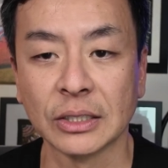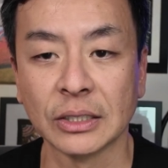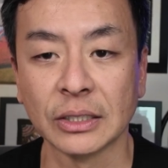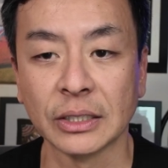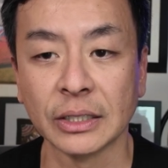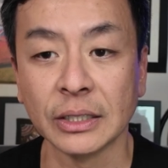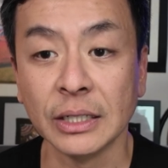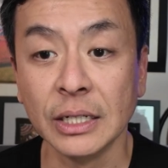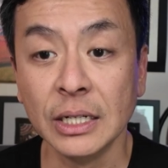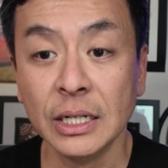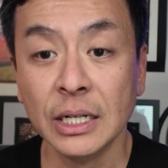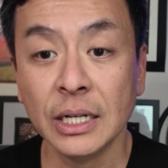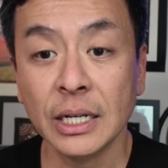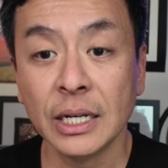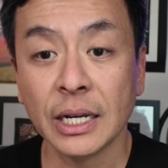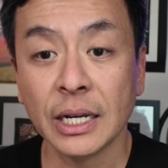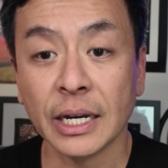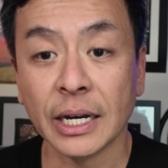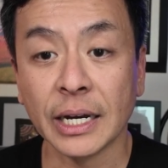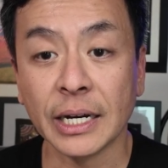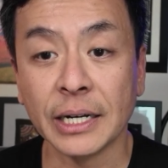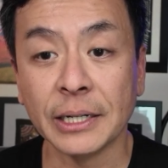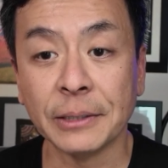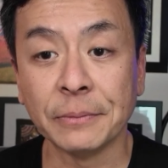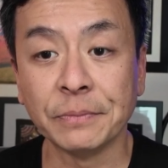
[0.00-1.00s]
So
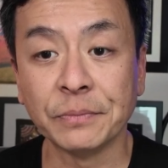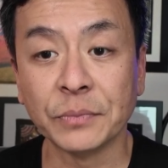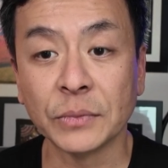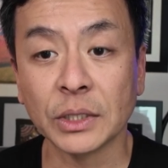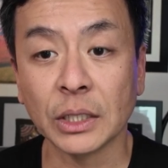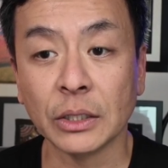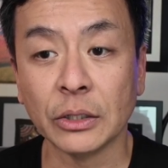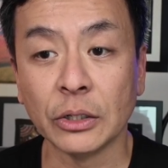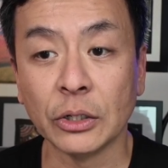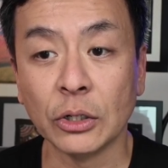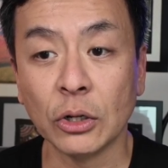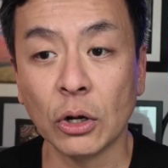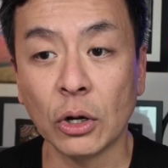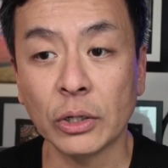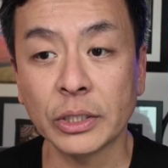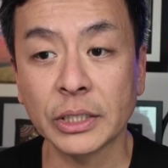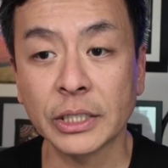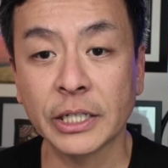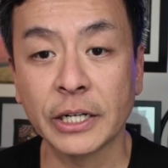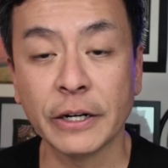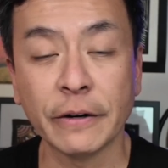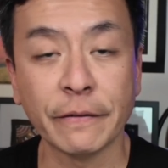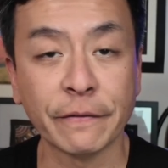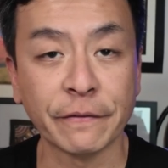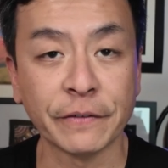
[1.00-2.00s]
um,
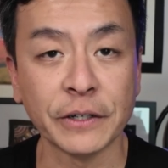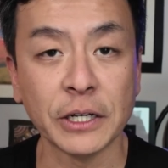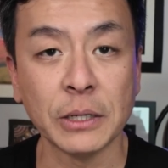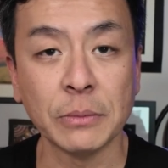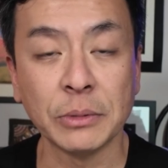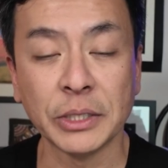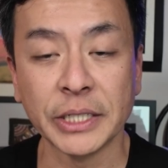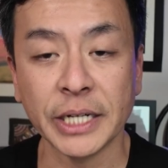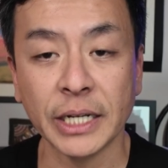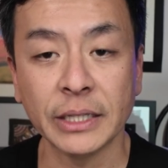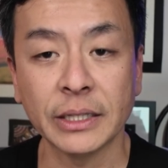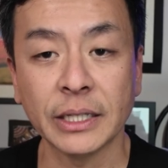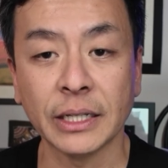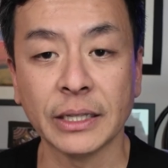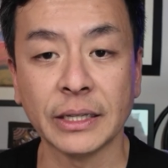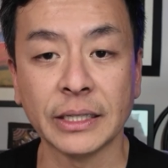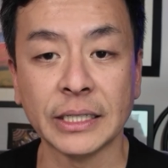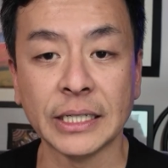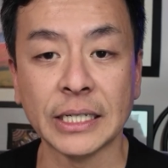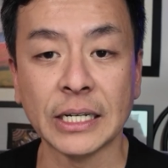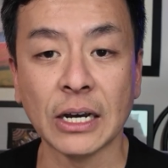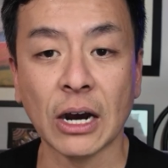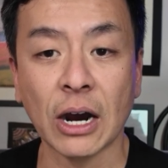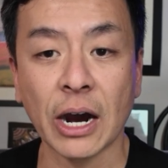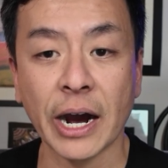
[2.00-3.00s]
not confirmed yet that
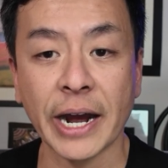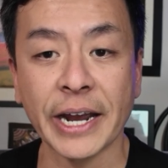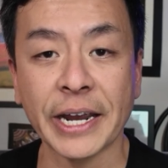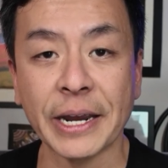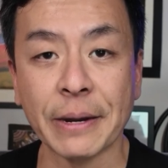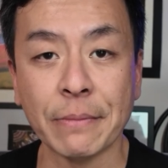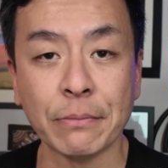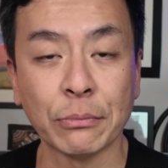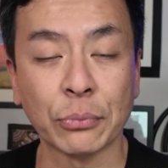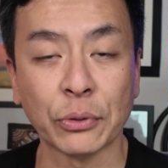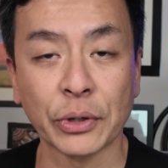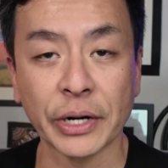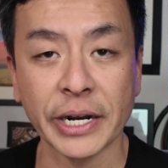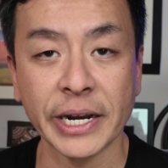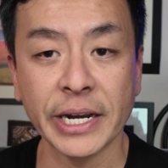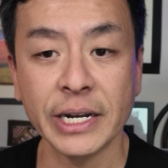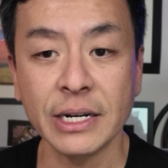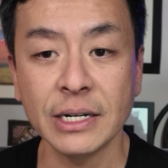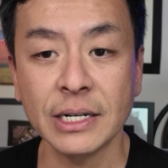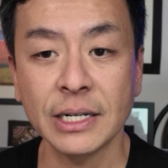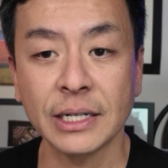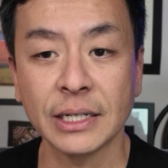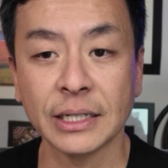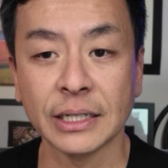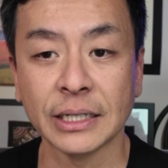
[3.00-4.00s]
the IM
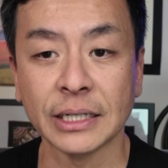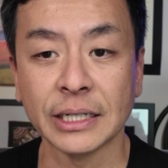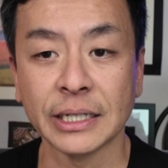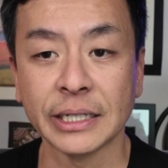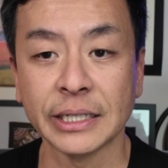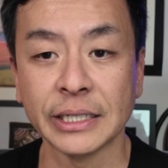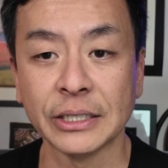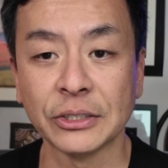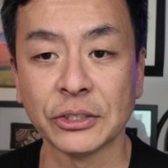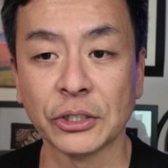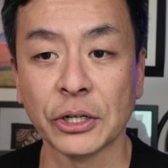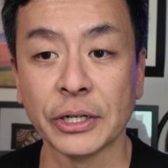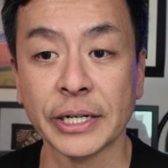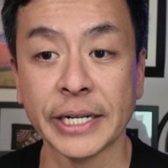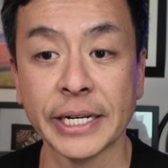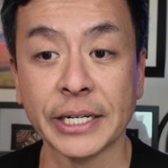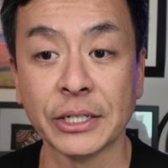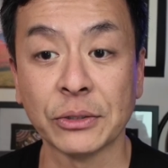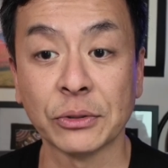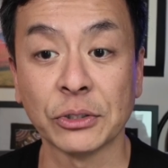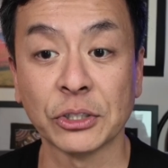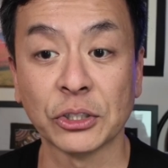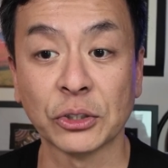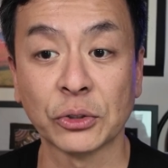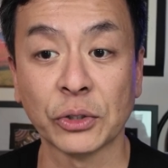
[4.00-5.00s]
brand uh, is going to
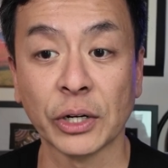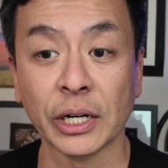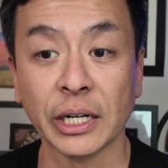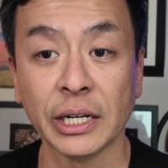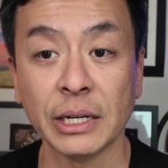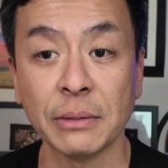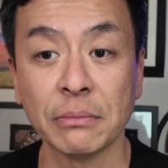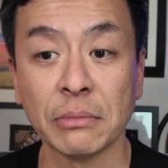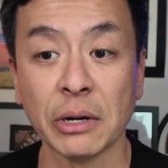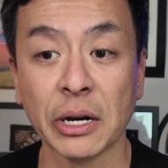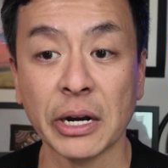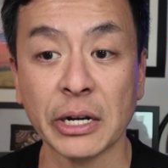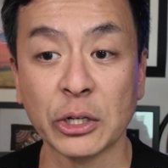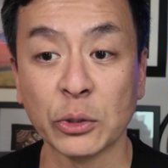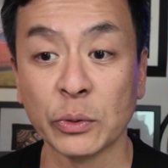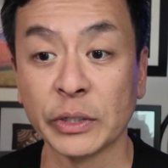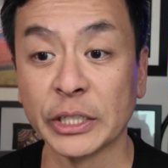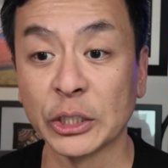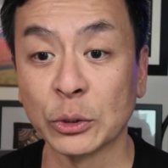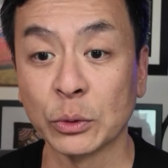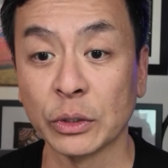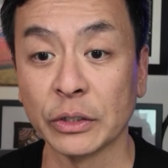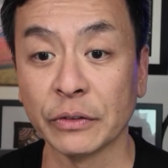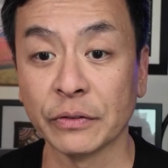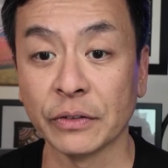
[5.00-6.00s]
enter Australia by
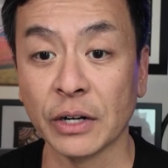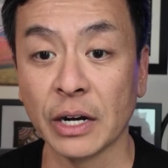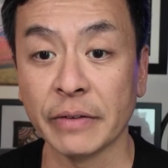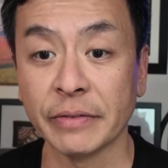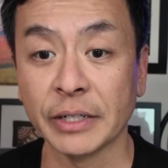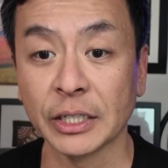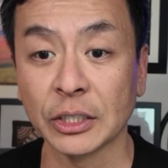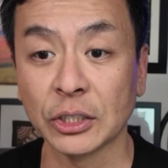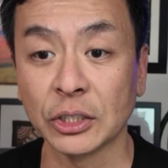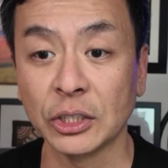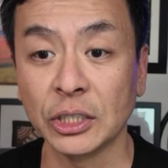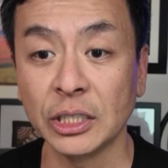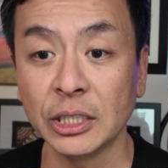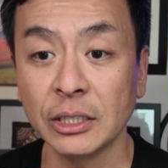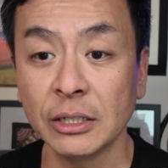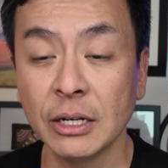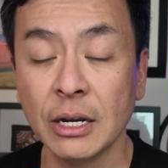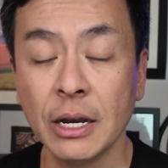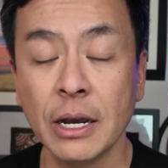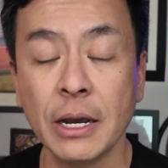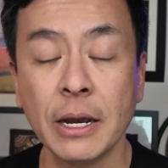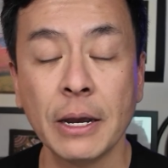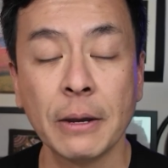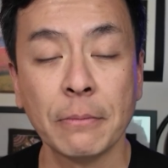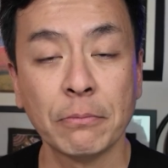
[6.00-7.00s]
2025 next year,
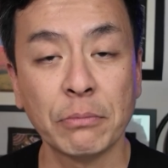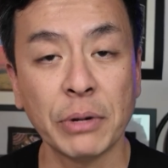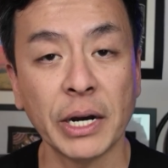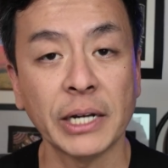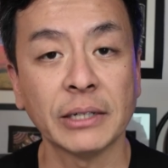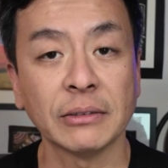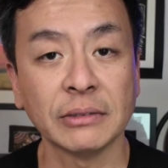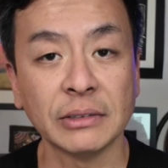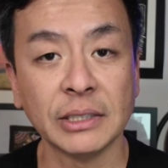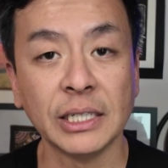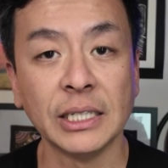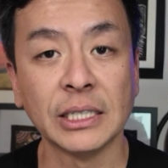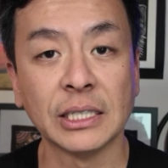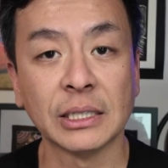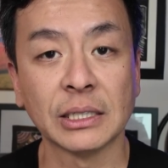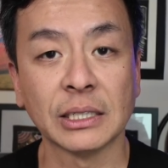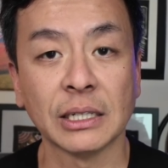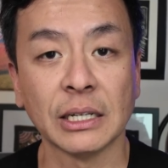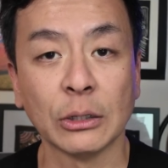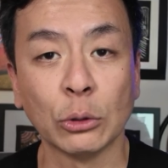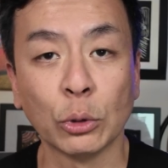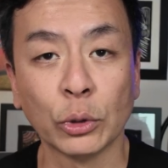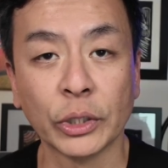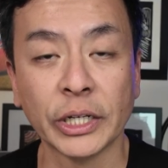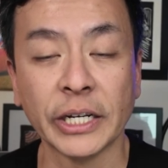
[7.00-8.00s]
but
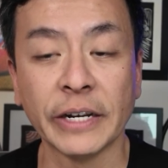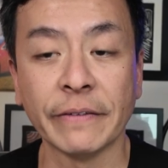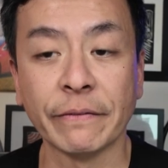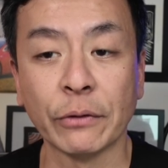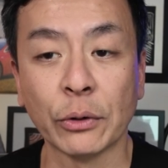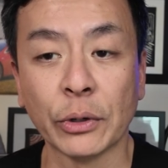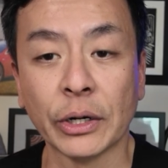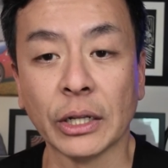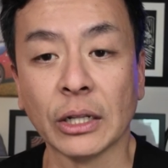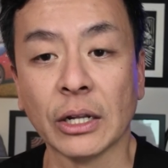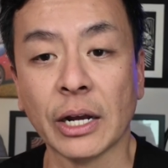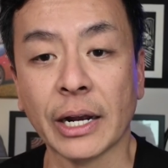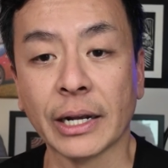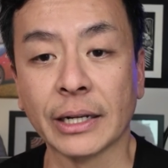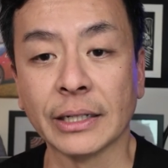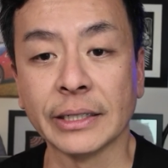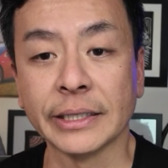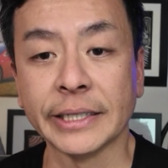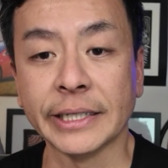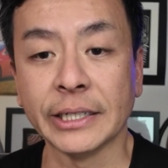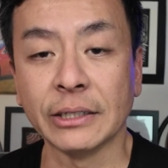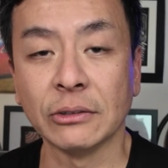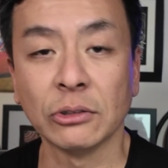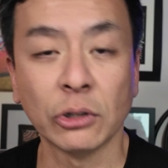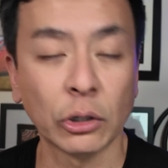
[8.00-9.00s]
it's looking very
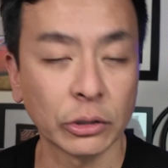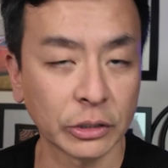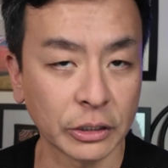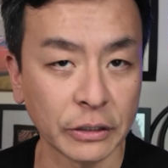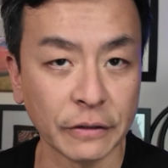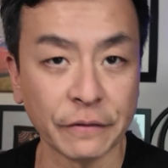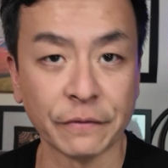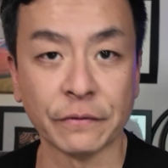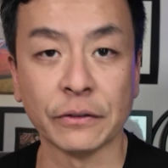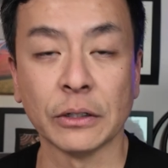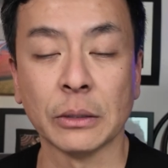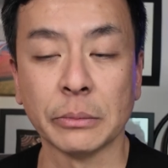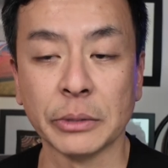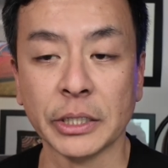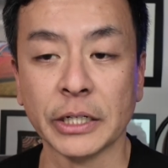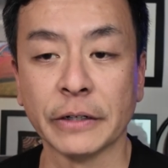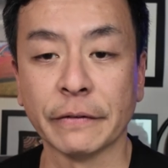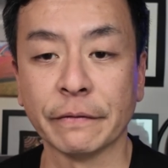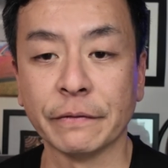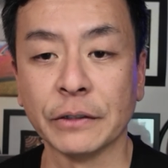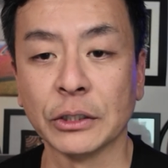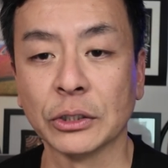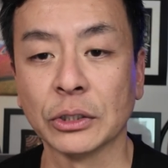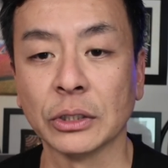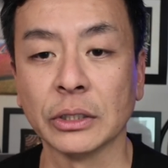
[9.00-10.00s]
likely, not confirmed yet
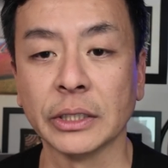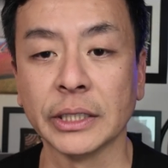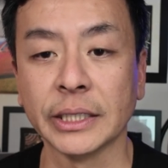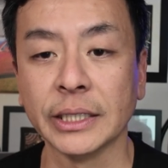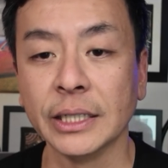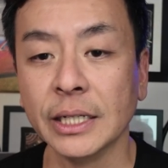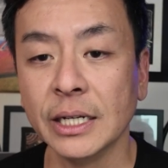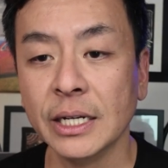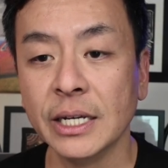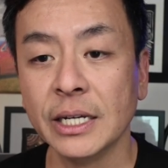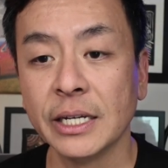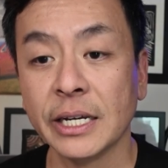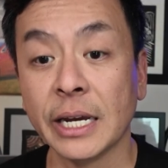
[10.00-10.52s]
officially.